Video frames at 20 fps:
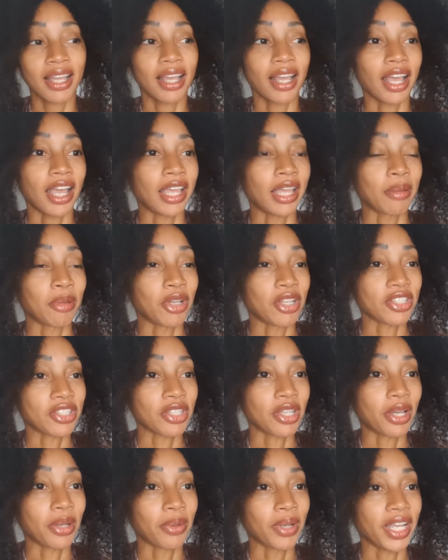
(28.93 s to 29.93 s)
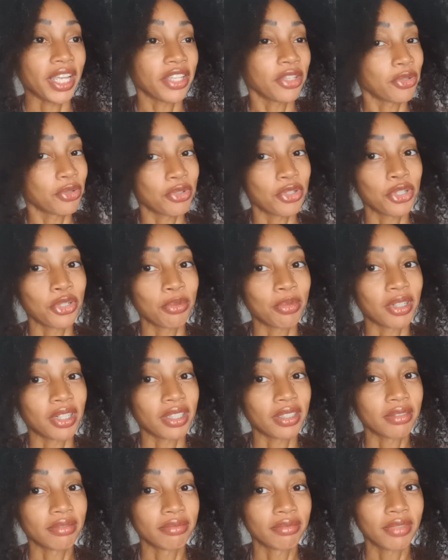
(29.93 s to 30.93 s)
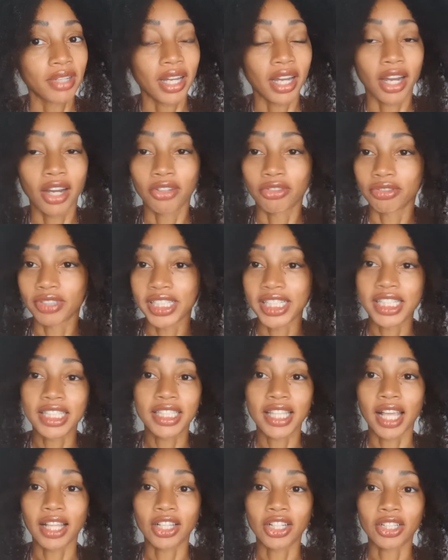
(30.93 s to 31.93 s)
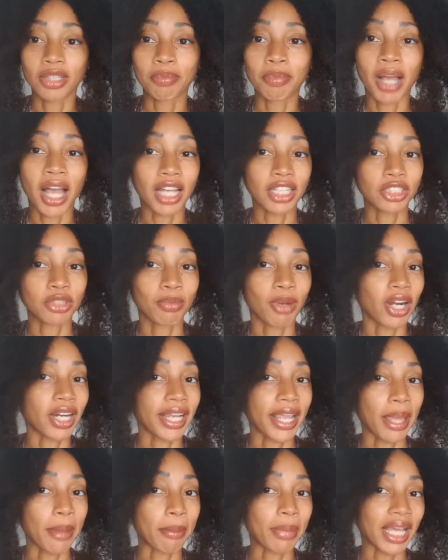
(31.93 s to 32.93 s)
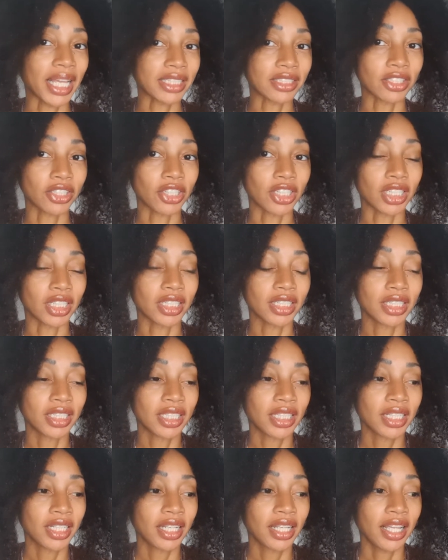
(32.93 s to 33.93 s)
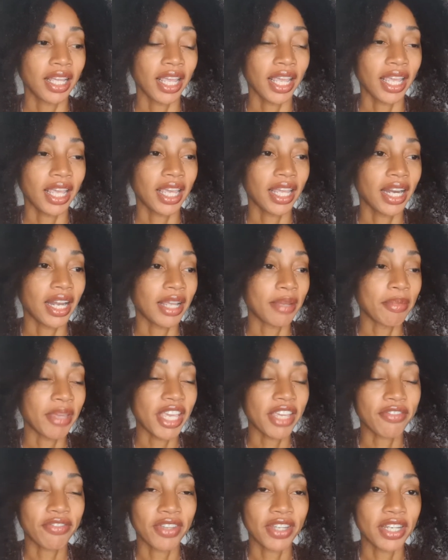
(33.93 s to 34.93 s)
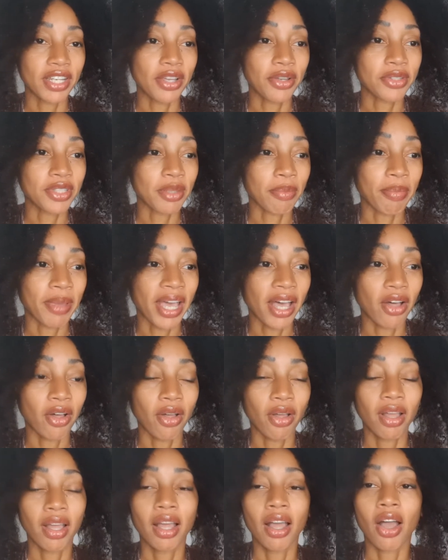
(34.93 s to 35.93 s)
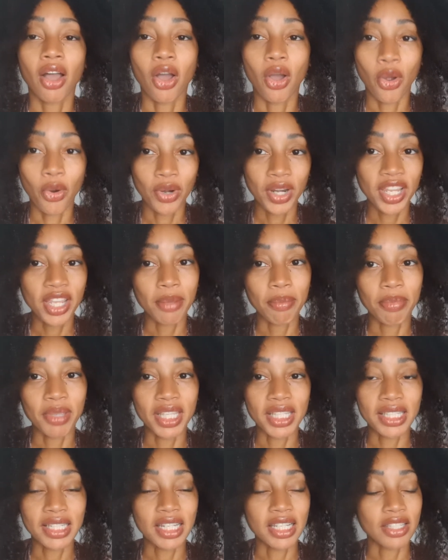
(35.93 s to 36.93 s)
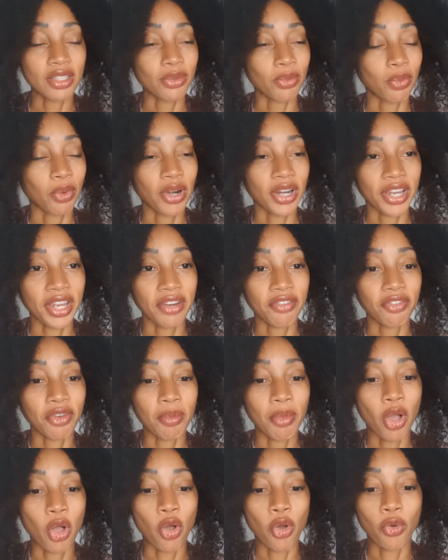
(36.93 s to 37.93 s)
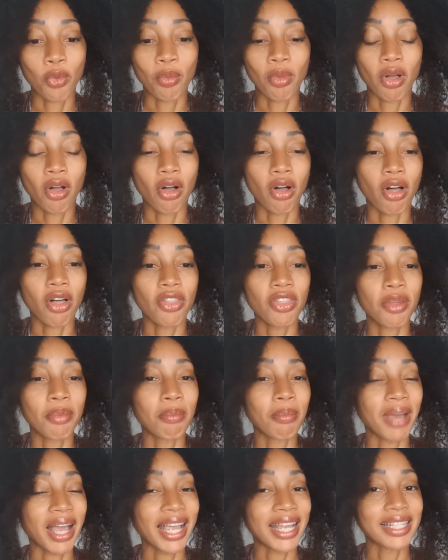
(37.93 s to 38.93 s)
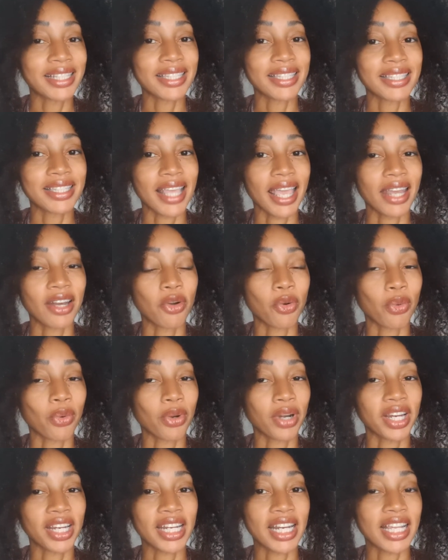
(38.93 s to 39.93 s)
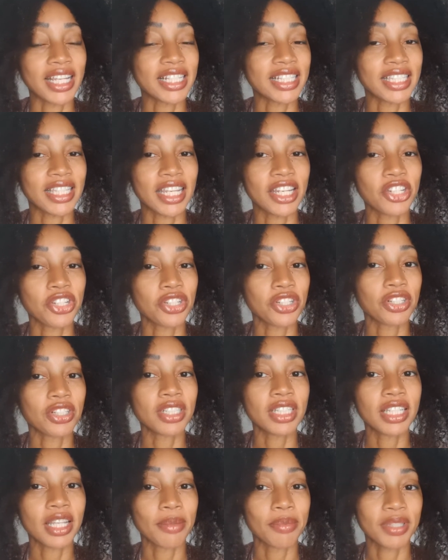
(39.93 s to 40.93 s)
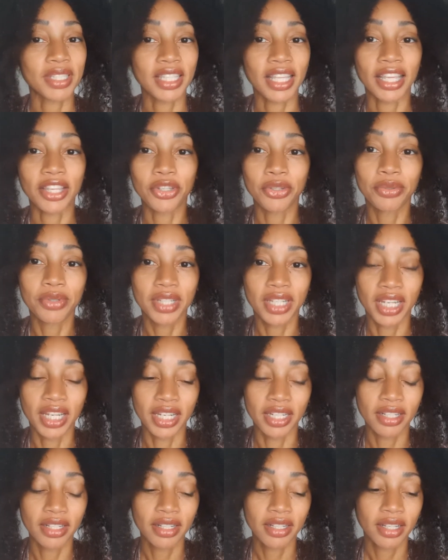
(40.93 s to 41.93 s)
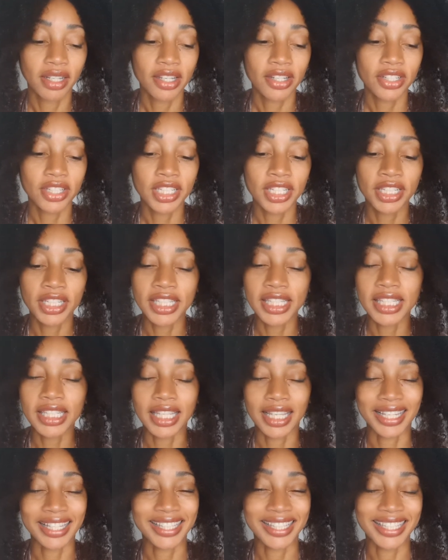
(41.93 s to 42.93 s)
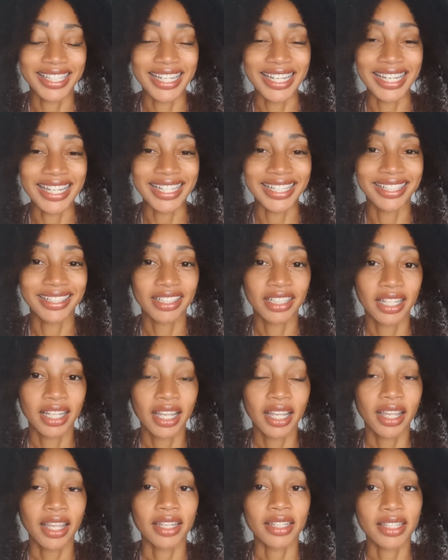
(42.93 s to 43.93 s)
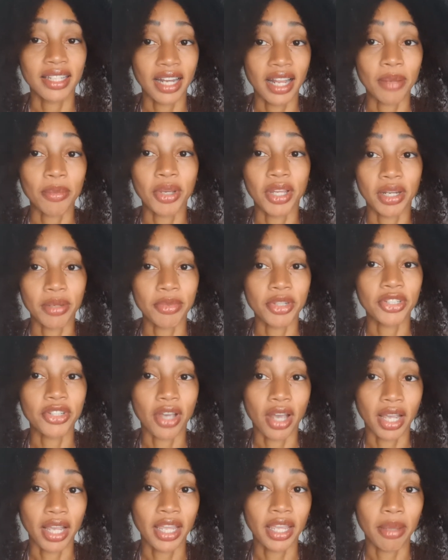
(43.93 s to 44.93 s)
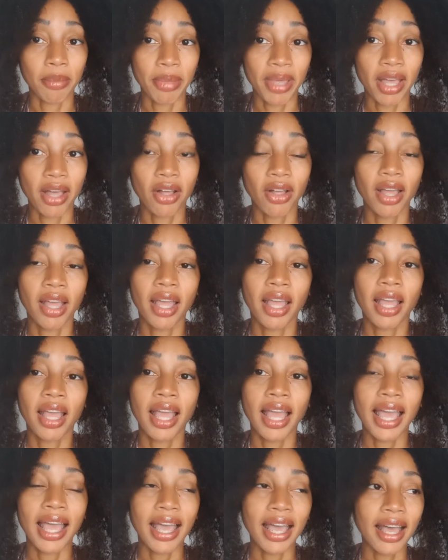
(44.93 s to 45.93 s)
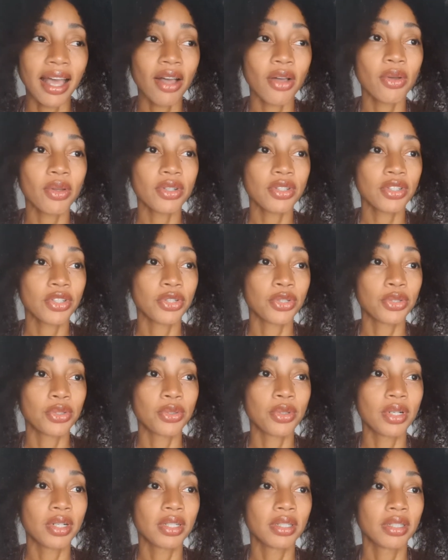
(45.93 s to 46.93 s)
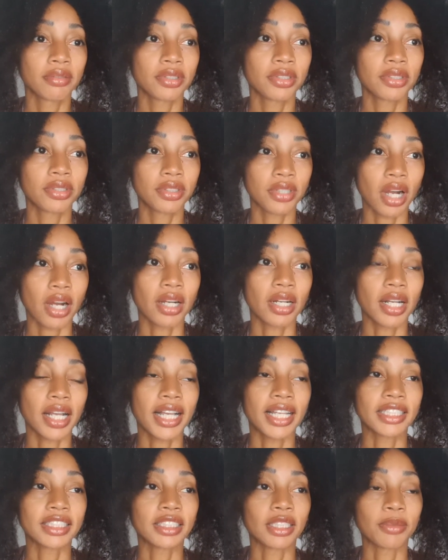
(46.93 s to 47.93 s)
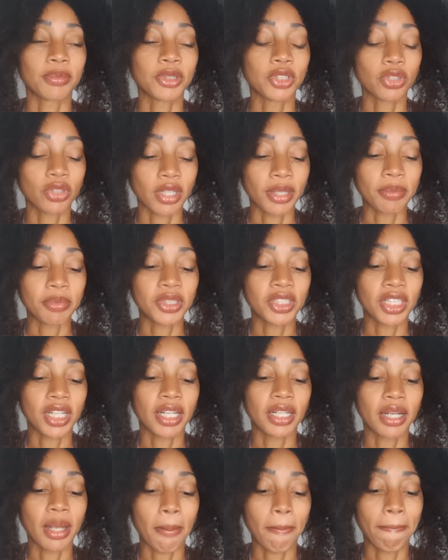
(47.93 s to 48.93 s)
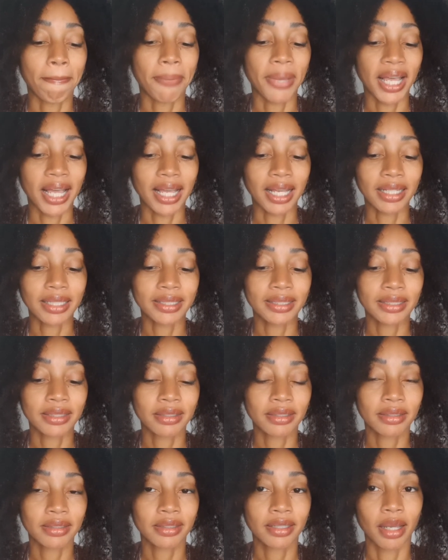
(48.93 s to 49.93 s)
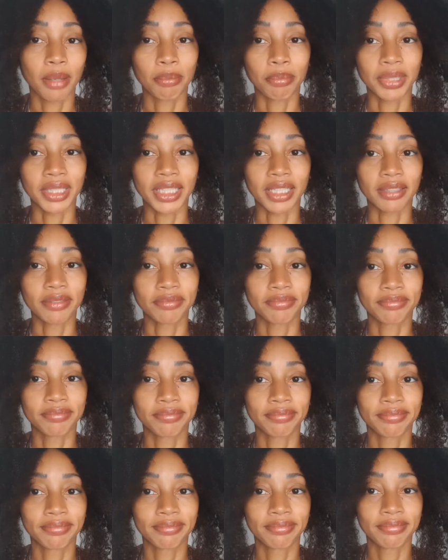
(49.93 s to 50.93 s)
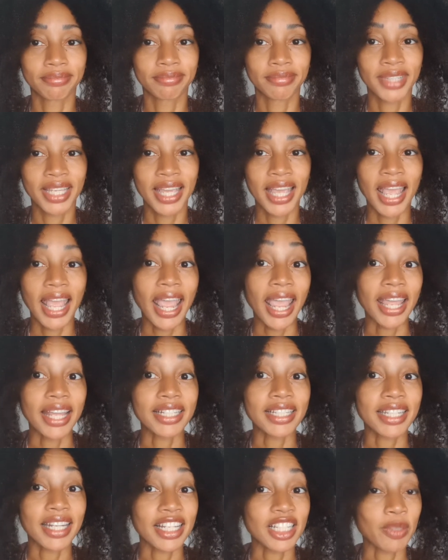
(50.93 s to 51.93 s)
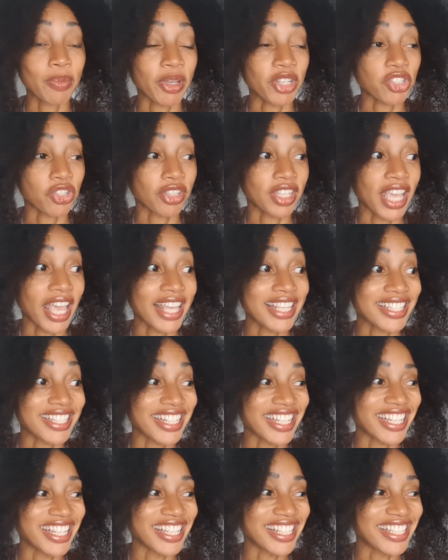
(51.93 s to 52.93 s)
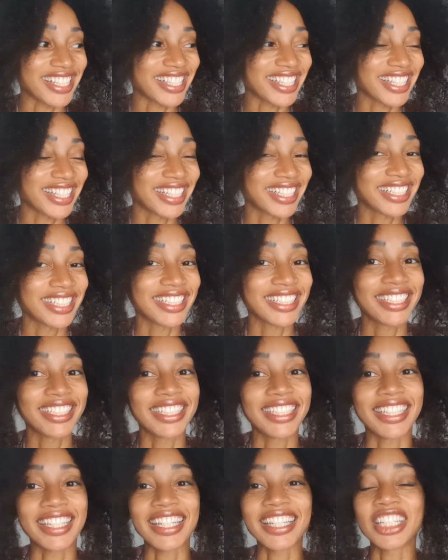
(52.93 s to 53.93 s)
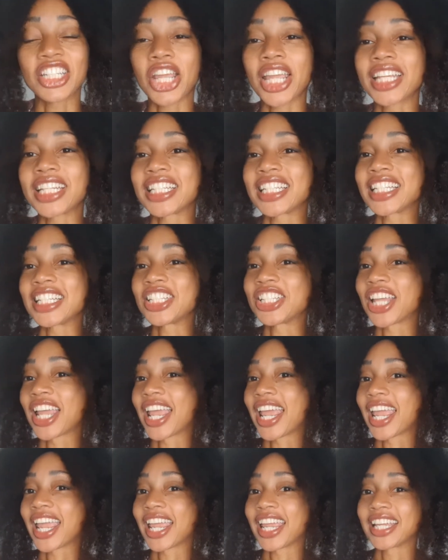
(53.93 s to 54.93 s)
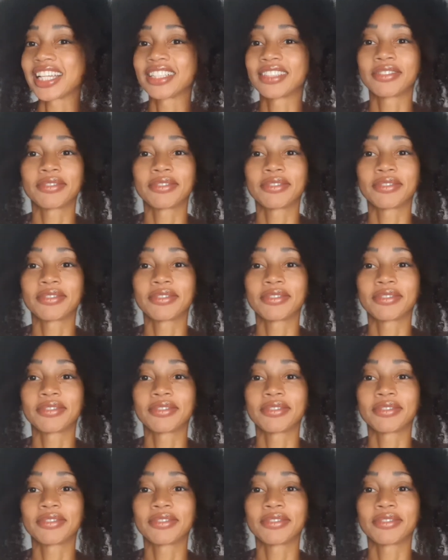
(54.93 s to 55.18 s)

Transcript: I am also a YouTuber, a reseller, Poshmark ambassador, and I make videos about owning a business, working from home, all the mindset, organizational tips that you need to succeed. And today I'm going to be talking about how to start a subscription box company. And today's special guest is DJ.